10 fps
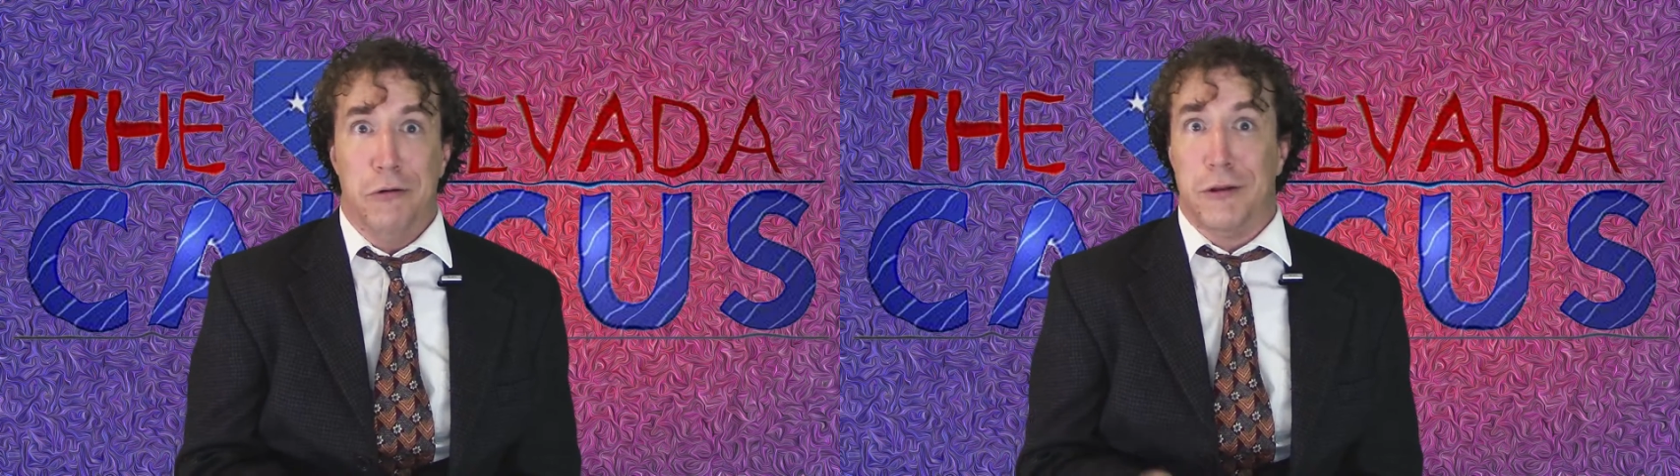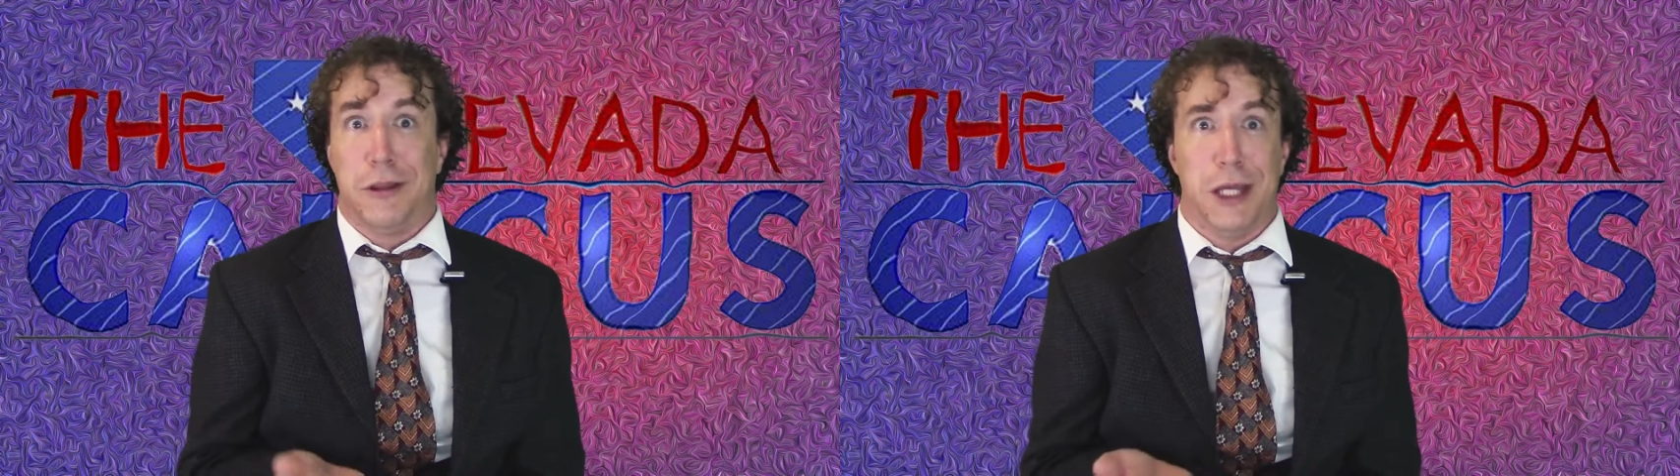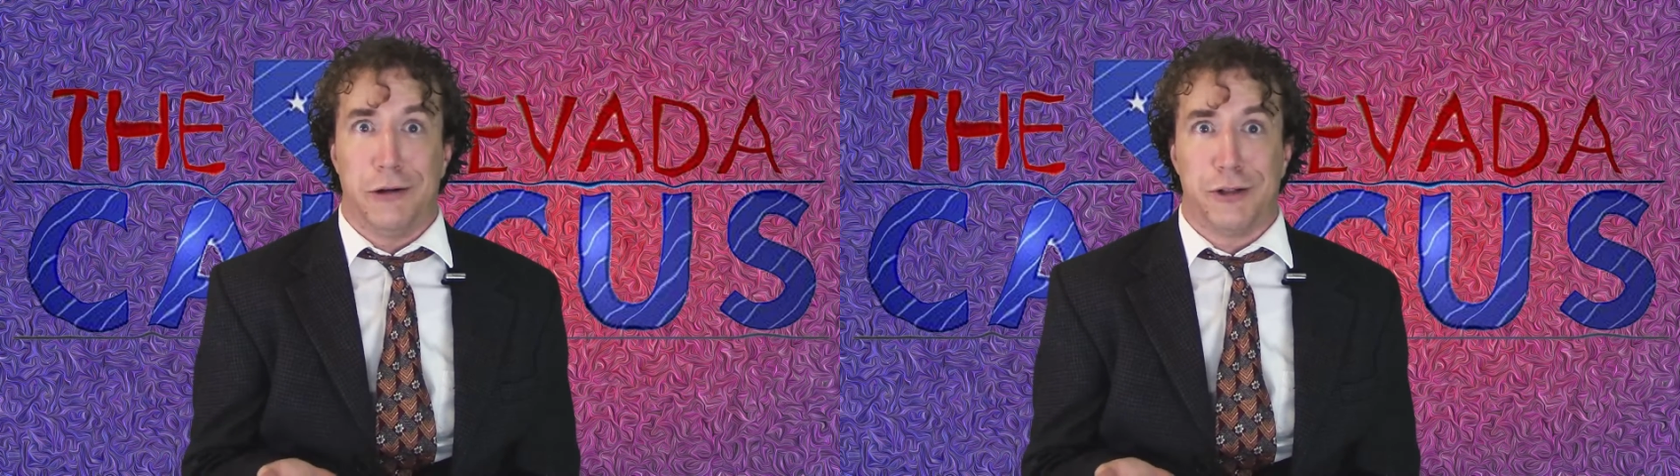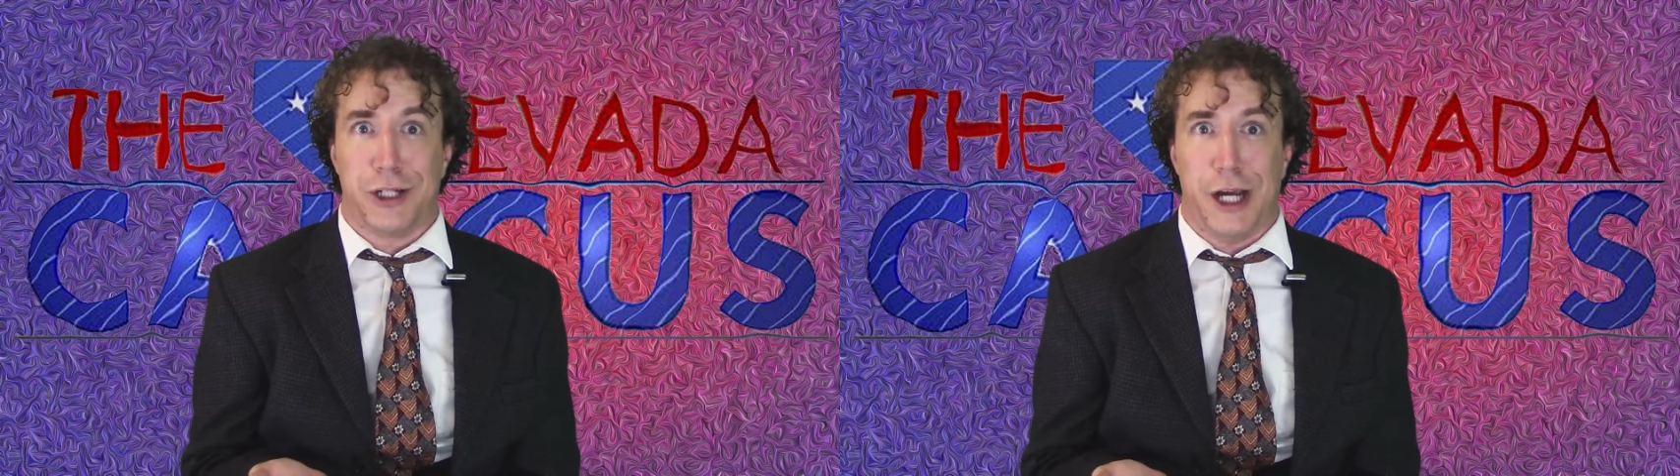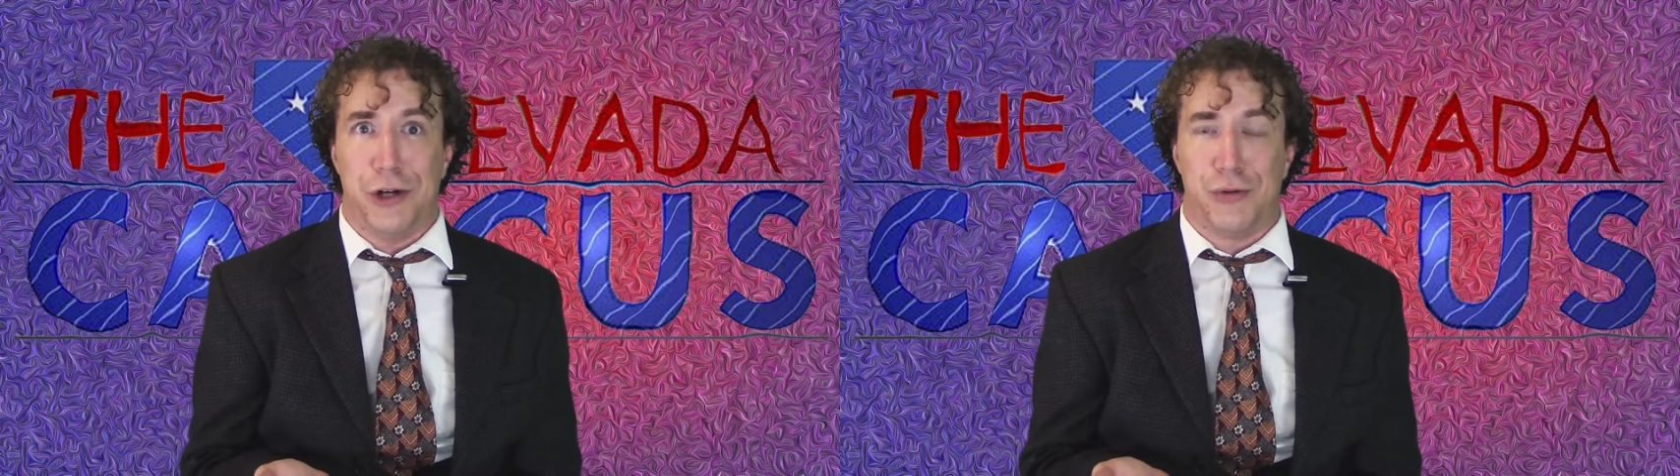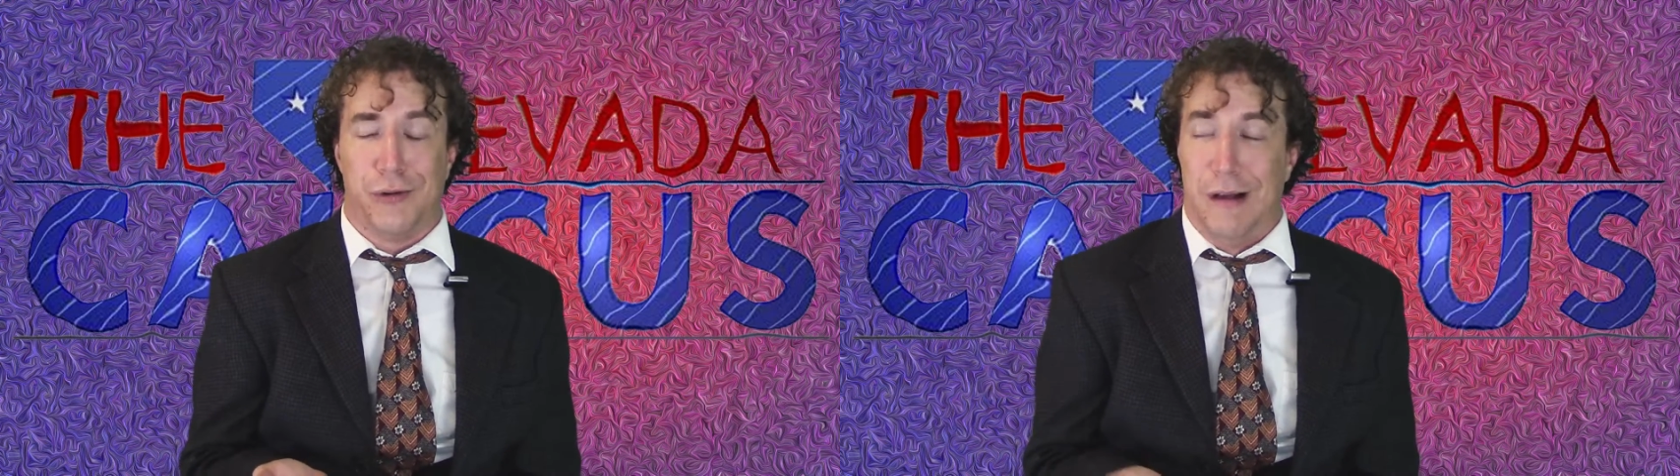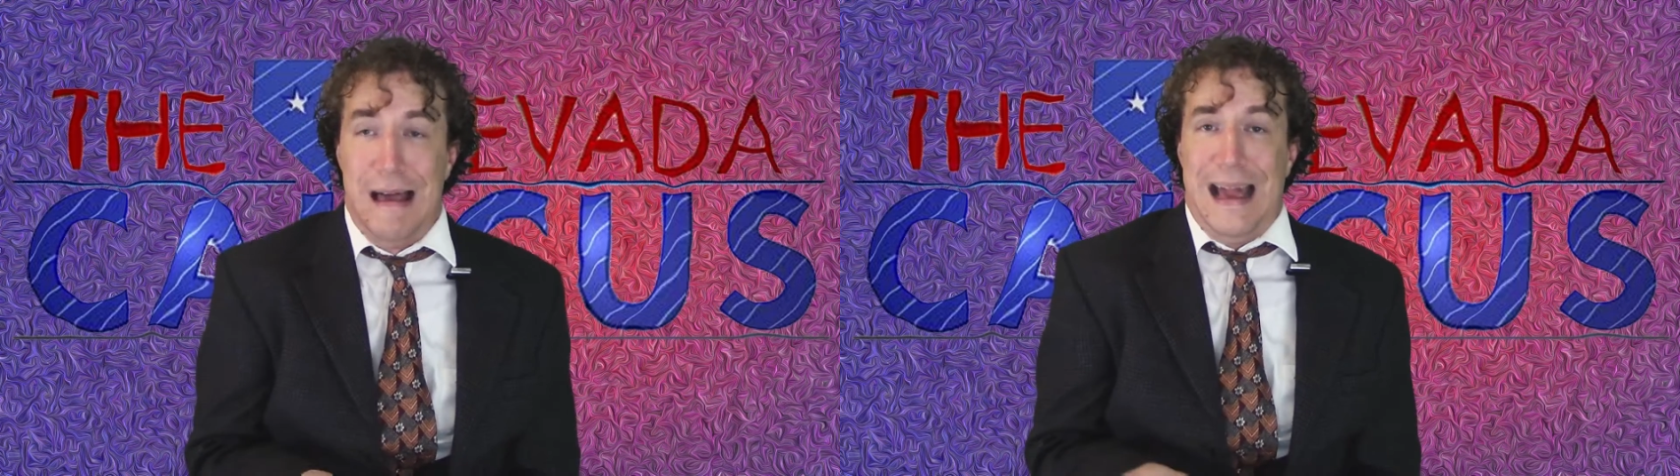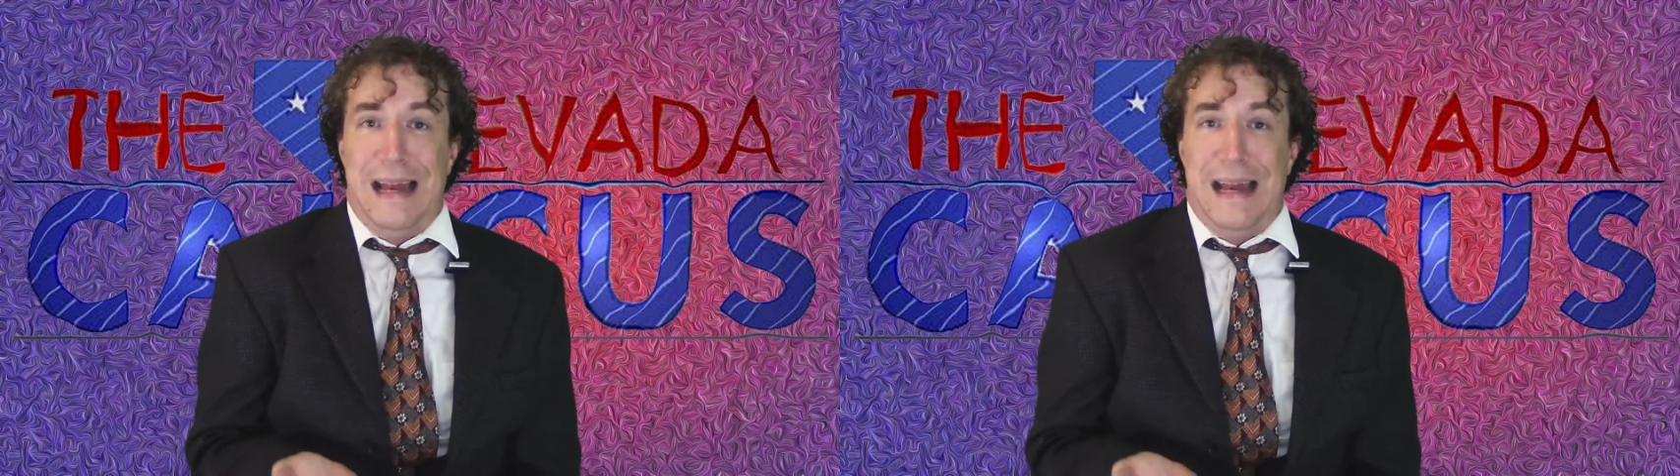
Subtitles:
their schedule